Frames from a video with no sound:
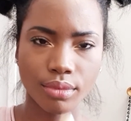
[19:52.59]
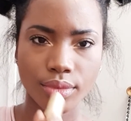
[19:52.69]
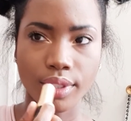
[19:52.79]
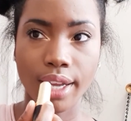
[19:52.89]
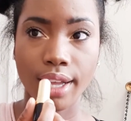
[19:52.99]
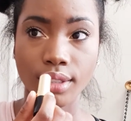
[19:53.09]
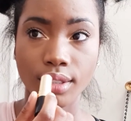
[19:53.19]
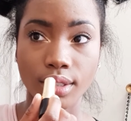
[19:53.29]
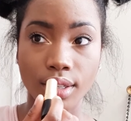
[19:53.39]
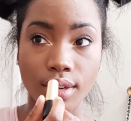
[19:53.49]
tend
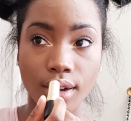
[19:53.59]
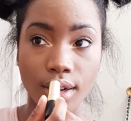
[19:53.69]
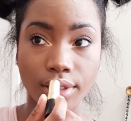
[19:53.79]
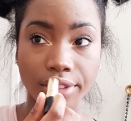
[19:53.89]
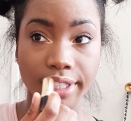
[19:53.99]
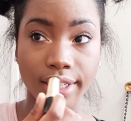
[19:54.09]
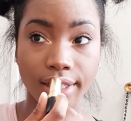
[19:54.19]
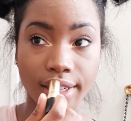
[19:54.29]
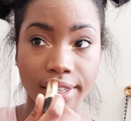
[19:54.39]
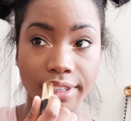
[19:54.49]
to not understand
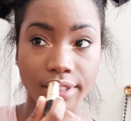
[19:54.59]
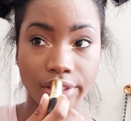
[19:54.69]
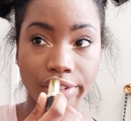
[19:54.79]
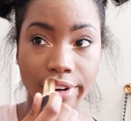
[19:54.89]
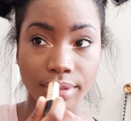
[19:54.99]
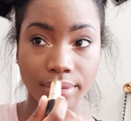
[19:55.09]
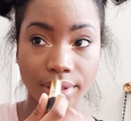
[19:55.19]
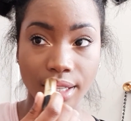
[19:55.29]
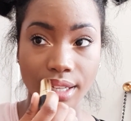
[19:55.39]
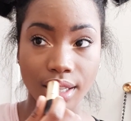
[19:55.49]
that, not to grasp
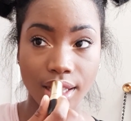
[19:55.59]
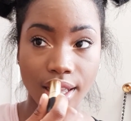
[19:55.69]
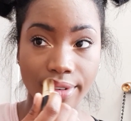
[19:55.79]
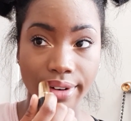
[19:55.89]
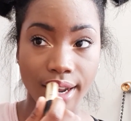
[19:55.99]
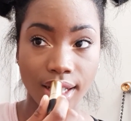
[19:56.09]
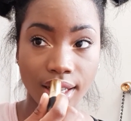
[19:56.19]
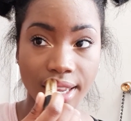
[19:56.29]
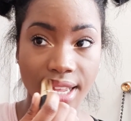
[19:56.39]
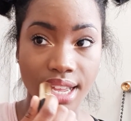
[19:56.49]
that
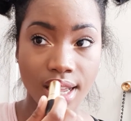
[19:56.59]
reality.